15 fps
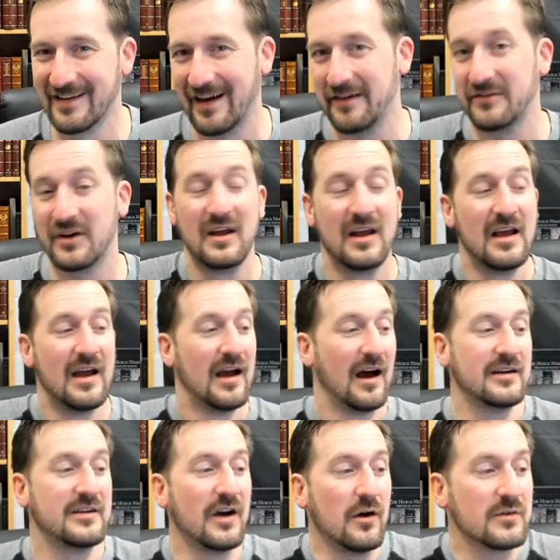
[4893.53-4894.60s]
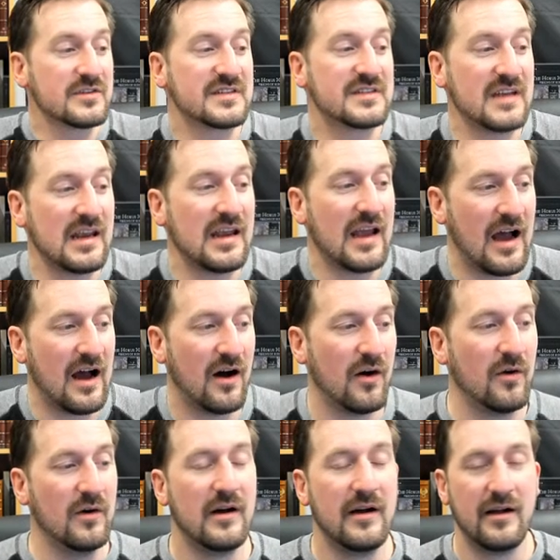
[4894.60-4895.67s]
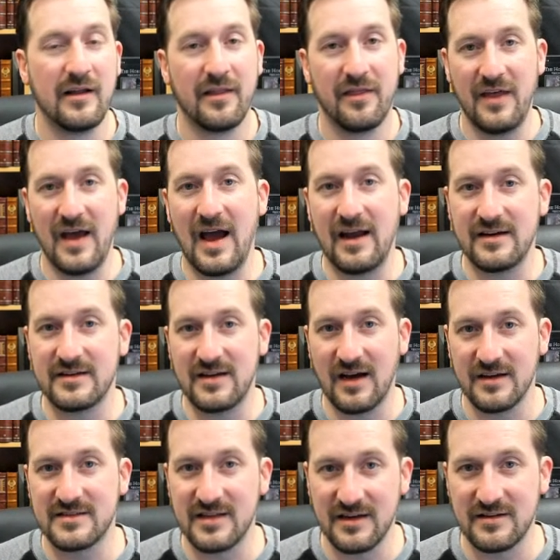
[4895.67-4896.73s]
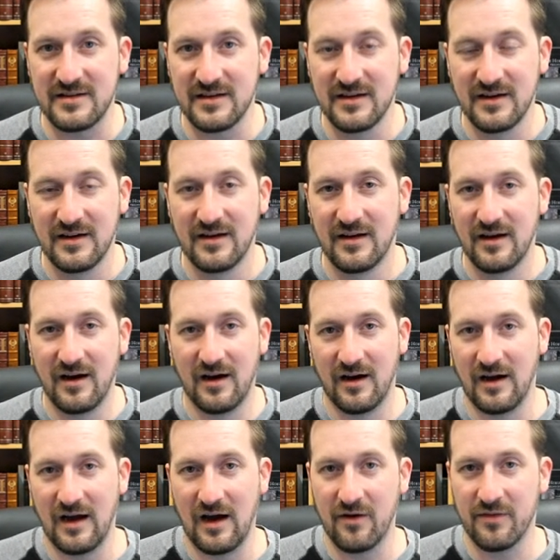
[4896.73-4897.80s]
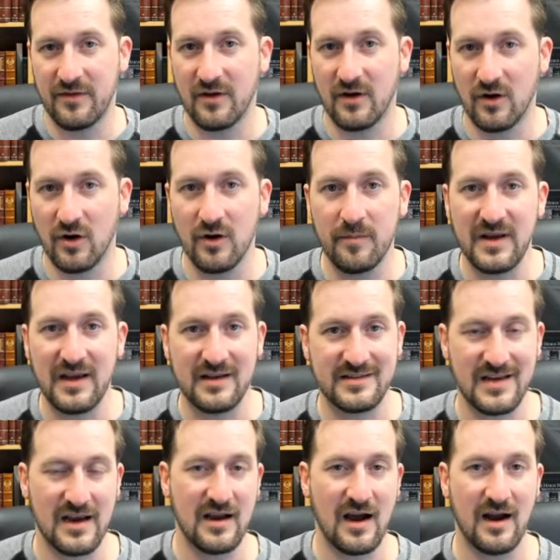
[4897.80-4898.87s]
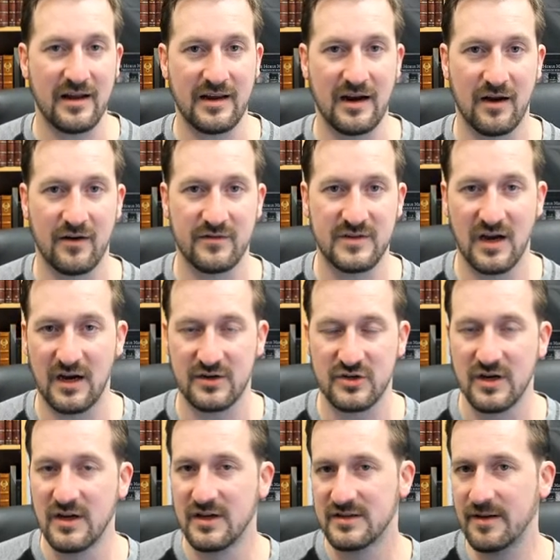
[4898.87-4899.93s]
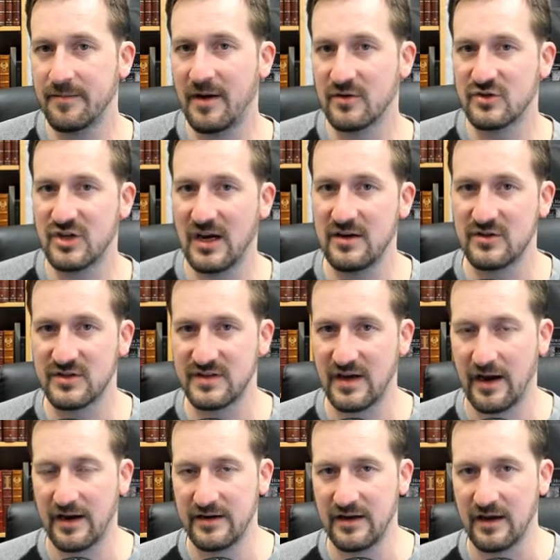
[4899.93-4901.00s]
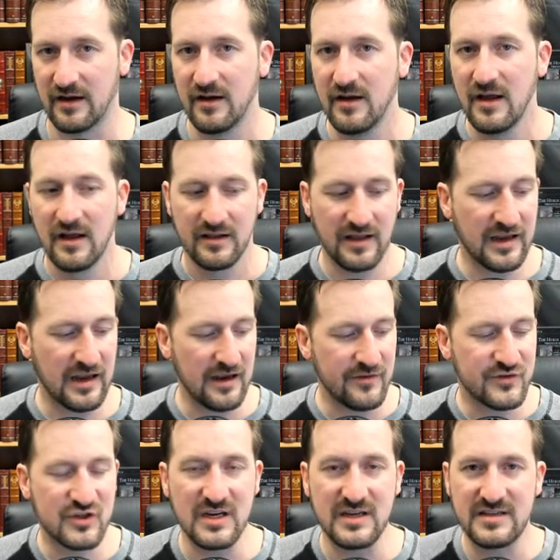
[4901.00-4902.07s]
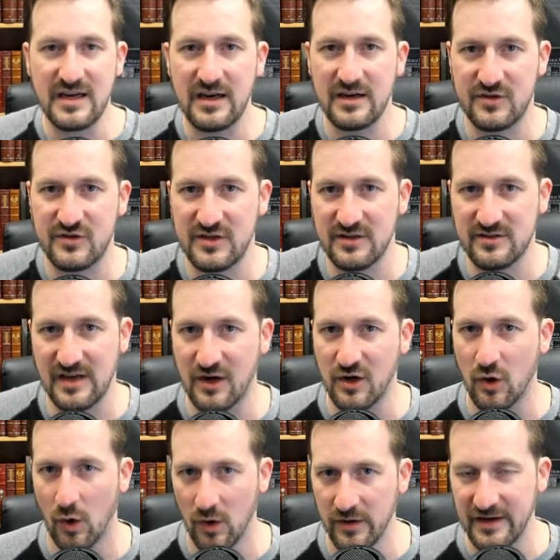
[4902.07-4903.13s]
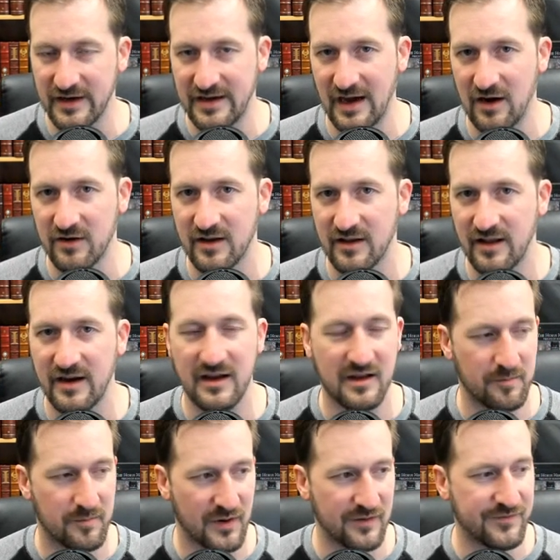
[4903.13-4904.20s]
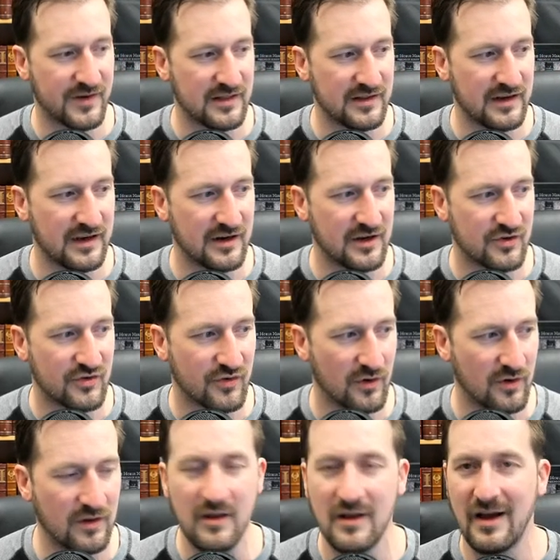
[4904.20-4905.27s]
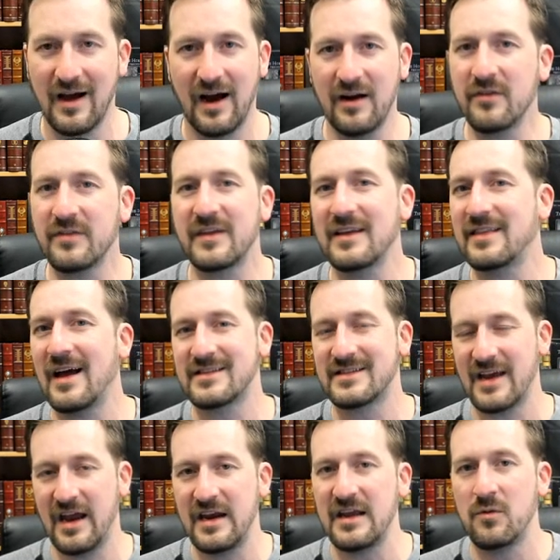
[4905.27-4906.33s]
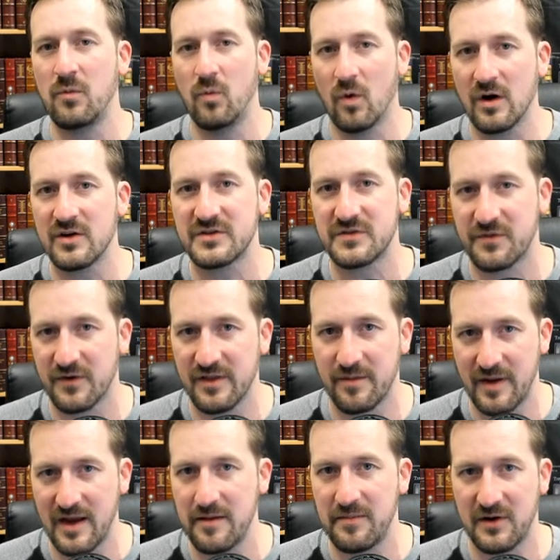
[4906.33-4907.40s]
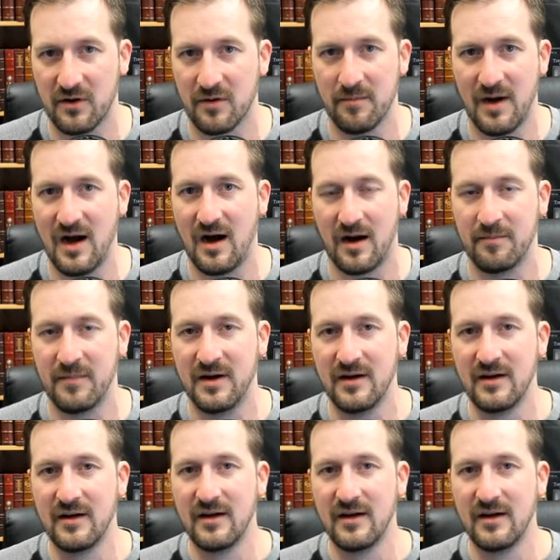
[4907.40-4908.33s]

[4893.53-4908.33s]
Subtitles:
I don't see how that doesn't, how her being psychotic and out of touch somehow changes the idea. Like, if she did it, she's like cold and calculating and perfectly in control. I don't think that's any worse for the baby or mom